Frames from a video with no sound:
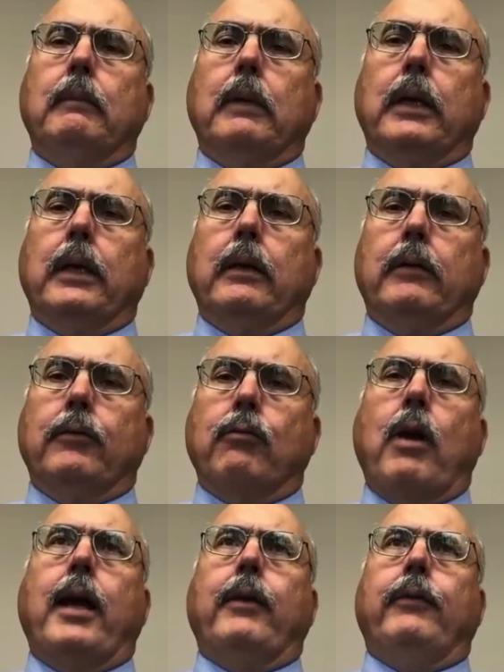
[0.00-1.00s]
uh,
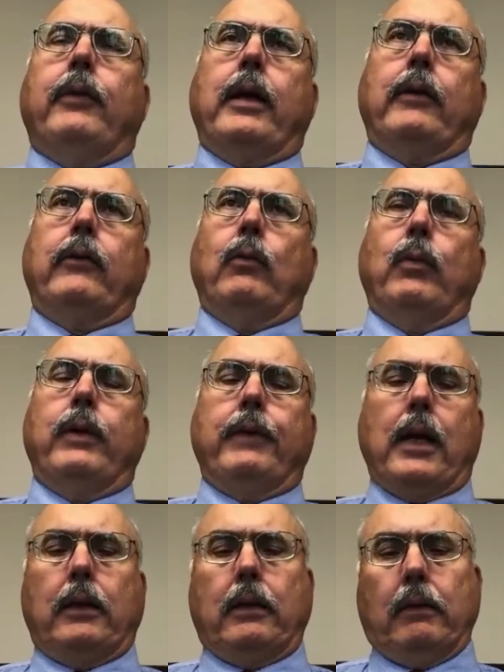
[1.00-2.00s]
drives that. So we've
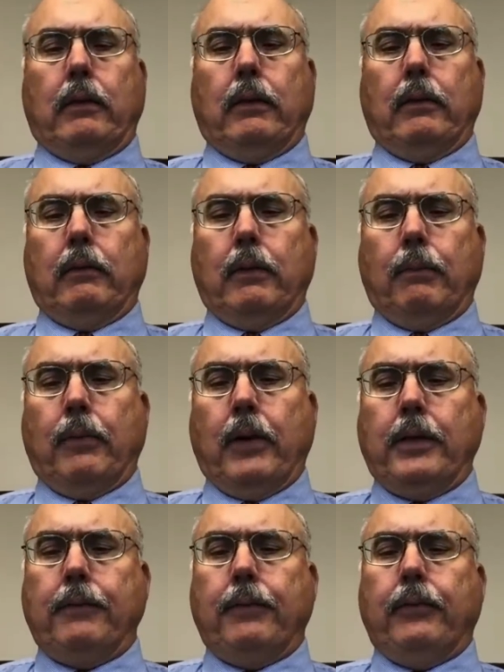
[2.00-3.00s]
got the, the, the
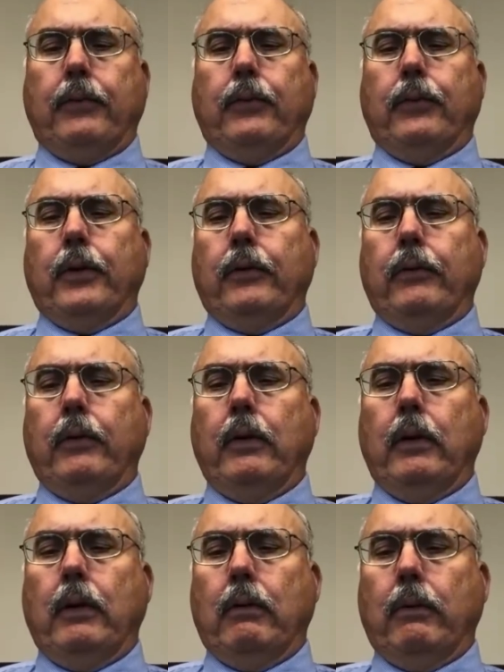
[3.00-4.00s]
production facilities,
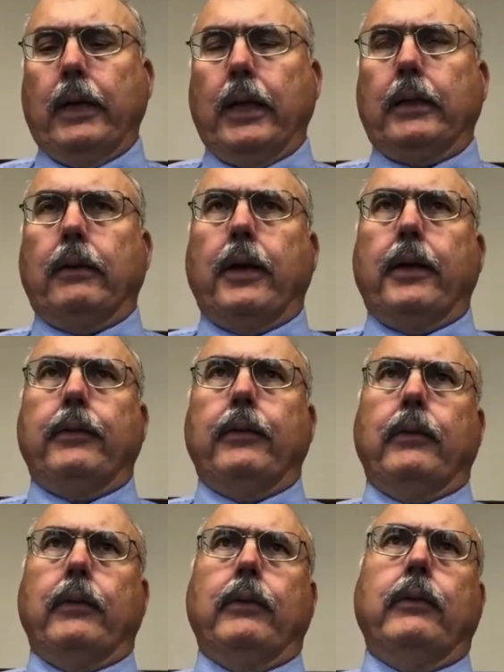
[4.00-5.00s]
we've got the
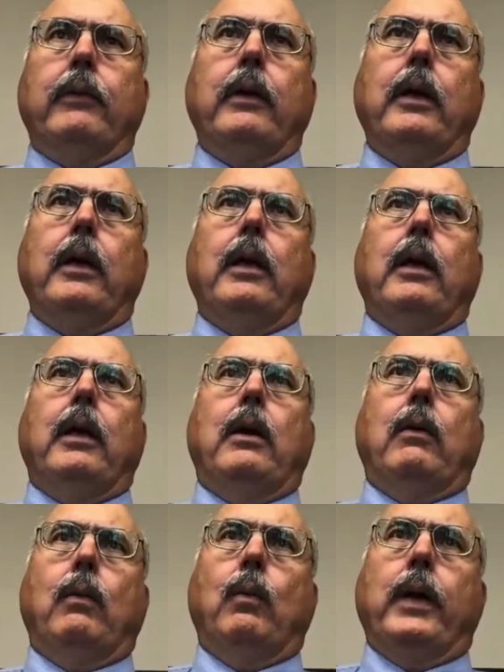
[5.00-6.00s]
licenses,
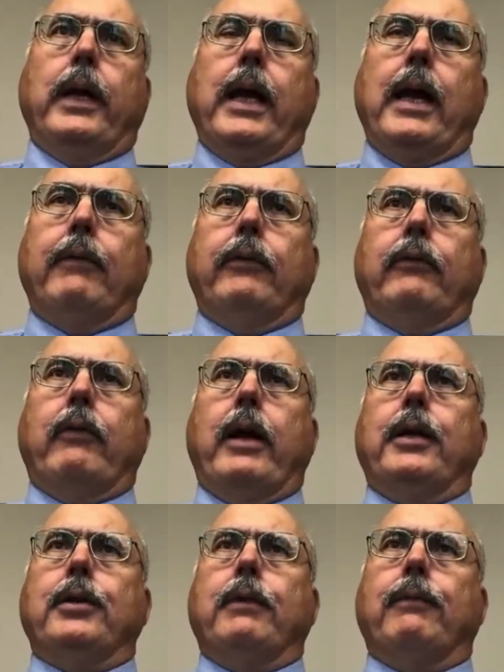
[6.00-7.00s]
we have a
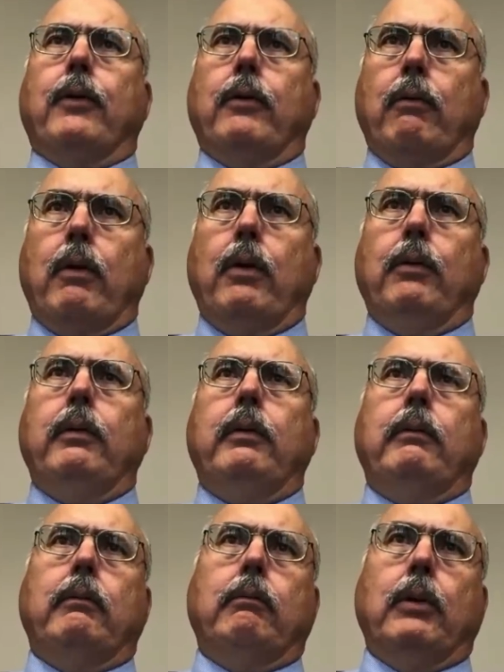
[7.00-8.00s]
strategy for growth,
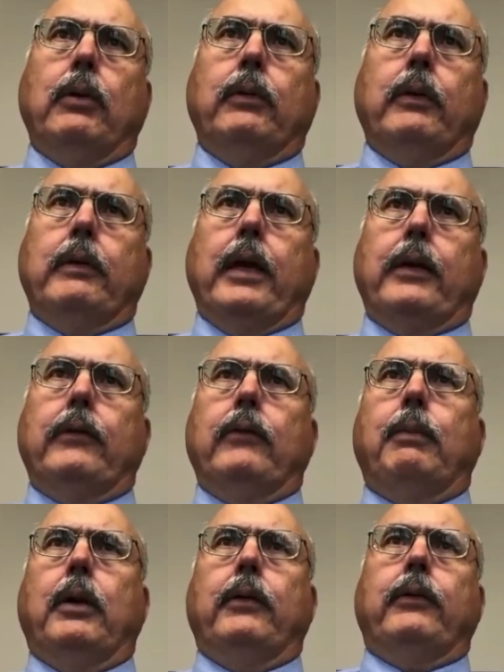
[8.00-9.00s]
both in Texas,
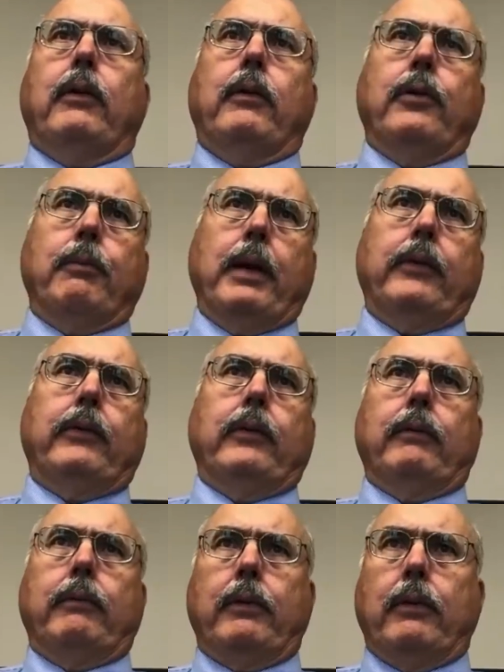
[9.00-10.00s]
plus our New Mexico,
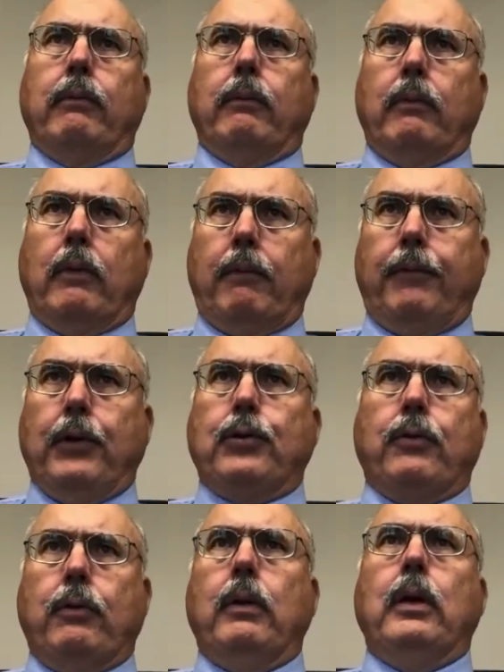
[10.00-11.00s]
you know, our
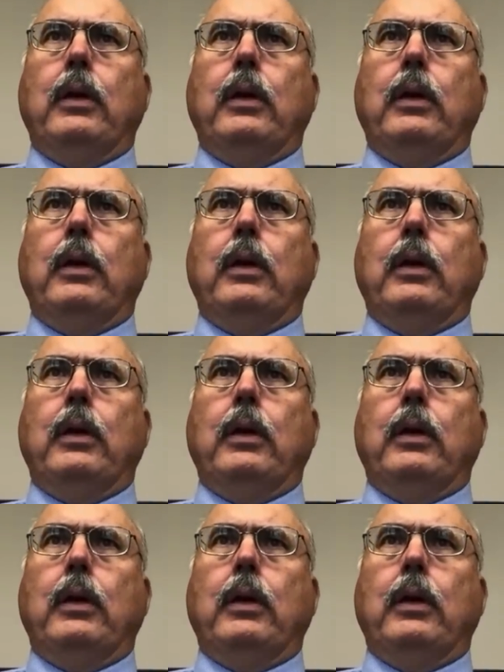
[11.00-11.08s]
future